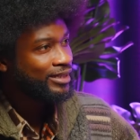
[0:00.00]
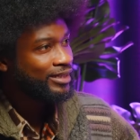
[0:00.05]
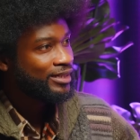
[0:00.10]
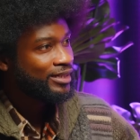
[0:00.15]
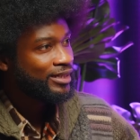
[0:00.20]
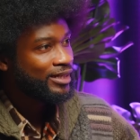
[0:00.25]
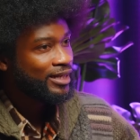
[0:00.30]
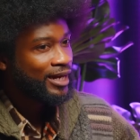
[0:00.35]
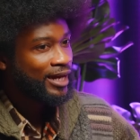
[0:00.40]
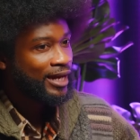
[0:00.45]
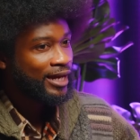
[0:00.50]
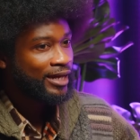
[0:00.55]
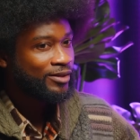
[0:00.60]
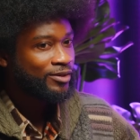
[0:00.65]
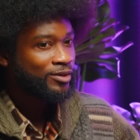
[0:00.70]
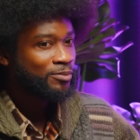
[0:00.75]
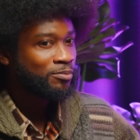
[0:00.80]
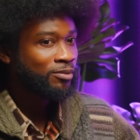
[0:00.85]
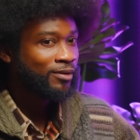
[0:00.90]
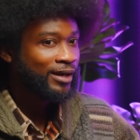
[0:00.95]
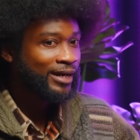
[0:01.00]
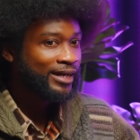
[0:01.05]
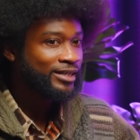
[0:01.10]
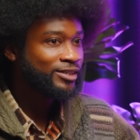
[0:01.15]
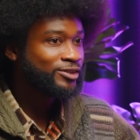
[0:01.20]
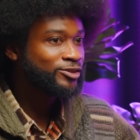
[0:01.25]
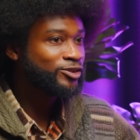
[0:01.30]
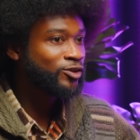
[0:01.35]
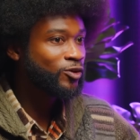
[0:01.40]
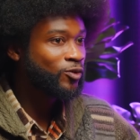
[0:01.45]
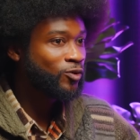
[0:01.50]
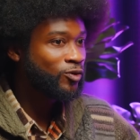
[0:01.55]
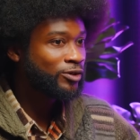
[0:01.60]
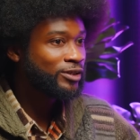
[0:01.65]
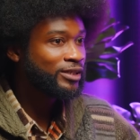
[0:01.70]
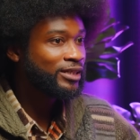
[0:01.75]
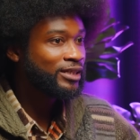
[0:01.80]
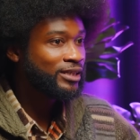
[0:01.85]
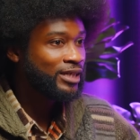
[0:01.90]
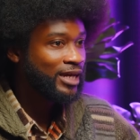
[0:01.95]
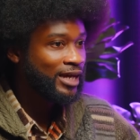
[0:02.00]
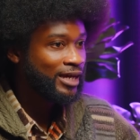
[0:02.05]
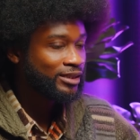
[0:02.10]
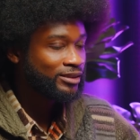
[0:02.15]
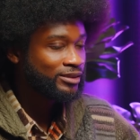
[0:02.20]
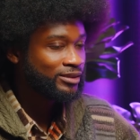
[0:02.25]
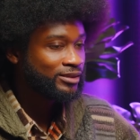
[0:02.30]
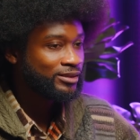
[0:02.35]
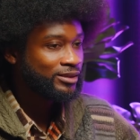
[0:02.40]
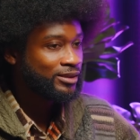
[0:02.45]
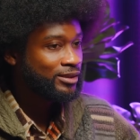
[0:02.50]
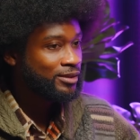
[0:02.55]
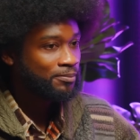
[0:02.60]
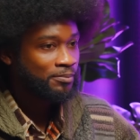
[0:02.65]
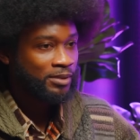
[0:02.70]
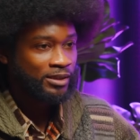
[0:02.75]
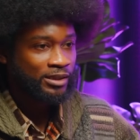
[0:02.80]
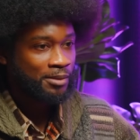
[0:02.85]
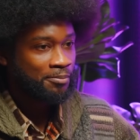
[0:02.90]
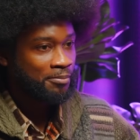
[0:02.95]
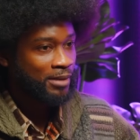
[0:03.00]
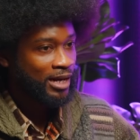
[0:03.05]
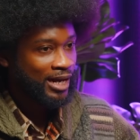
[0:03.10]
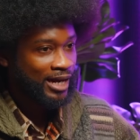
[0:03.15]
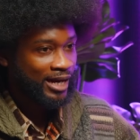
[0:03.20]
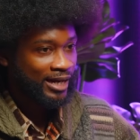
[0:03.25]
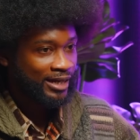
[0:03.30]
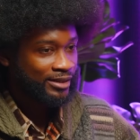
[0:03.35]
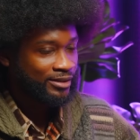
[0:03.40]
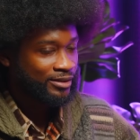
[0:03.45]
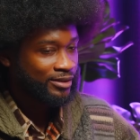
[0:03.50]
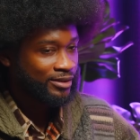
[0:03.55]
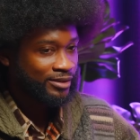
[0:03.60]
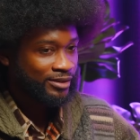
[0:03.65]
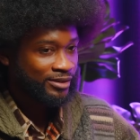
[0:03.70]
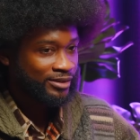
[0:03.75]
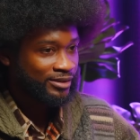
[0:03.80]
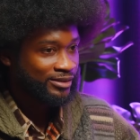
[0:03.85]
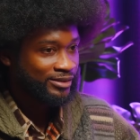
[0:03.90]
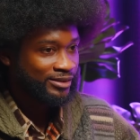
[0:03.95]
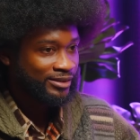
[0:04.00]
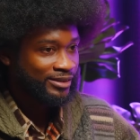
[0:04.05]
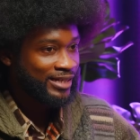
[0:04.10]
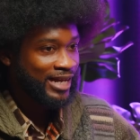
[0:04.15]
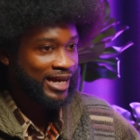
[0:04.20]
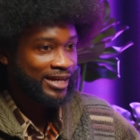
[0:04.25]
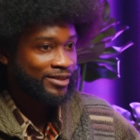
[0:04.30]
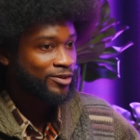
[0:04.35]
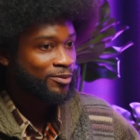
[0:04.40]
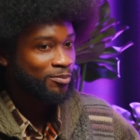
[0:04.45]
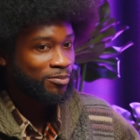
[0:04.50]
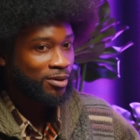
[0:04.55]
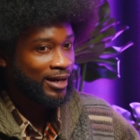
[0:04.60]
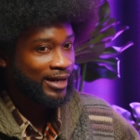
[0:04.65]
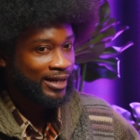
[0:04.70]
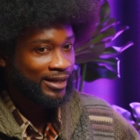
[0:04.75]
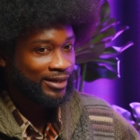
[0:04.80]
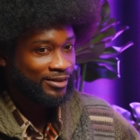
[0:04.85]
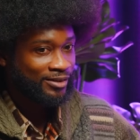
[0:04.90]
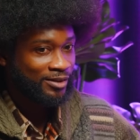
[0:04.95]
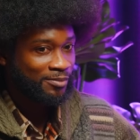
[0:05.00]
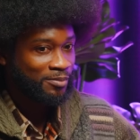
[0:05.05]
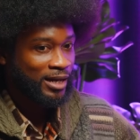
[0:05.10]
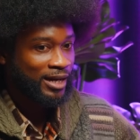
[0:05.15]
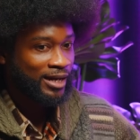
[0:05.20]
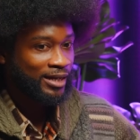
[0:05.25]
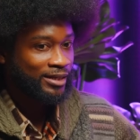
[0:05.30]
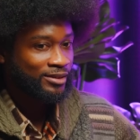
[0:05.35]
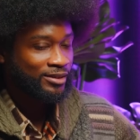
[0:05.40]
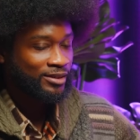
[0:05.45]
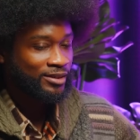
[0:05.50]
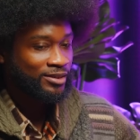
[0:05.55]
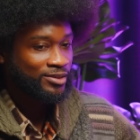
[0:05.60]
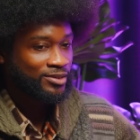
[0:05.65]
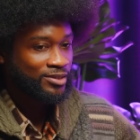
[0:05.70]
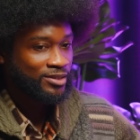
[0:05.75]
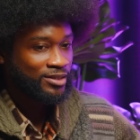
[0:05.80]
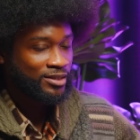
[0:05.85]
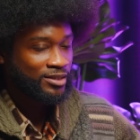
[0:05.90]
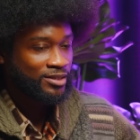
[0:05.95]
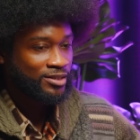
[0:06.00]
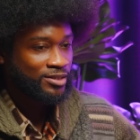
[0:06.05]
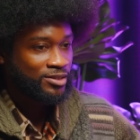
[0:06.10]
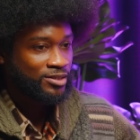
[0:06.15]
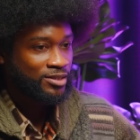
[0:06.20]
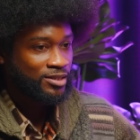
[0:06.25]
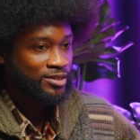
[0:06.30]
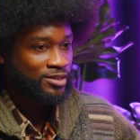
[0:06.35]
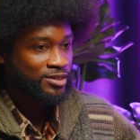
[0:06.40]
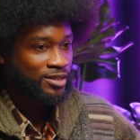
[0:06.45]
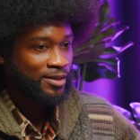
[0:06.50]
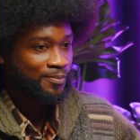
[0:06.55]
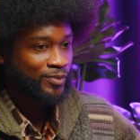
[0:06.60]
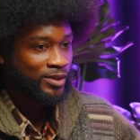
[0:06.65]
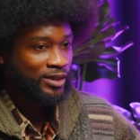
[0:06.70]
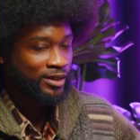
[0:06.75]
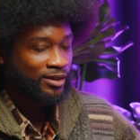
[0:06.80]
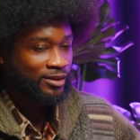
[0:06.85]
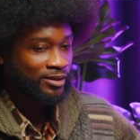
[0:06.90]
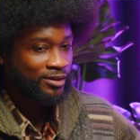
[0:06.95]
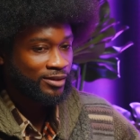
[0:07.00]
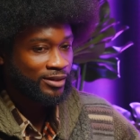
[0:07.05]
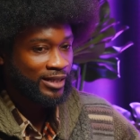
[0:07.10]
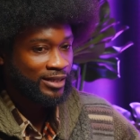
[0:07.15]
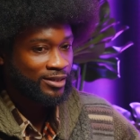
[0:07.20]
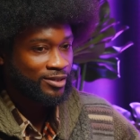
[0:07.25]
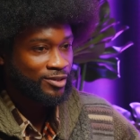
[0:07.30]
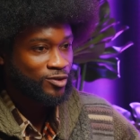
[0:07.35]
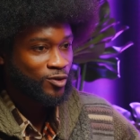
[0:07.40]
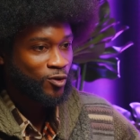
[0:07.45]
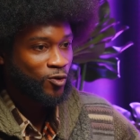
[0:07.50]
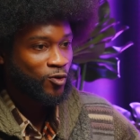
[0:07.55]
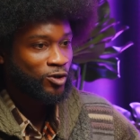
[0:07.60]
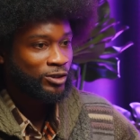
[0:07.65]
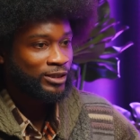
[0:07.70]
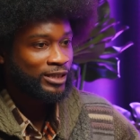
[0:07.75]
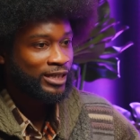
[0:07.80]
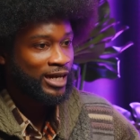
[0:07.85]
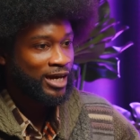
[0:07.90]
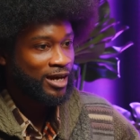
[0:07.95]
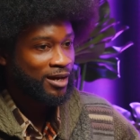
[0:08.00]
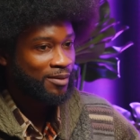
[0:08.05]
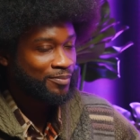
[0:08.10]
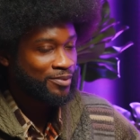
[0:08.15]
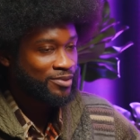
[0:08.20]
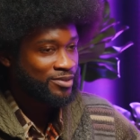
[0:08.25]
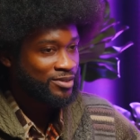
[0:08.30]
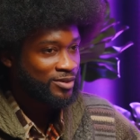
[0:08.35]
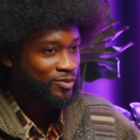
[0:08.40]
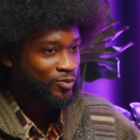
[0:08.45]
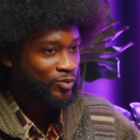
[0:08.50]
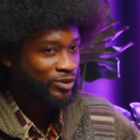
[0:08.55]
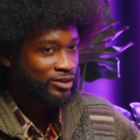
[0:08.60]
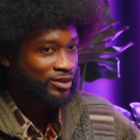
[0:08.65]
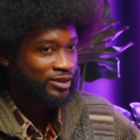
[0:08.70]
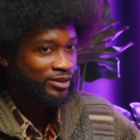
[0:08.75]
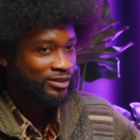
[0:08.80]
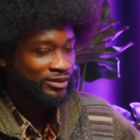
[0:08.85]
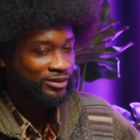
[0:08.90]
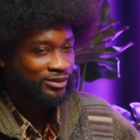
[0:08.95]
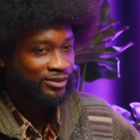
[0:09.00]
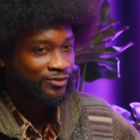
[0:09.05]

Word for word: Yeah. And the brain is an organ, yes, but the mind is not the brain. The mind is something that is all-encompassing with us.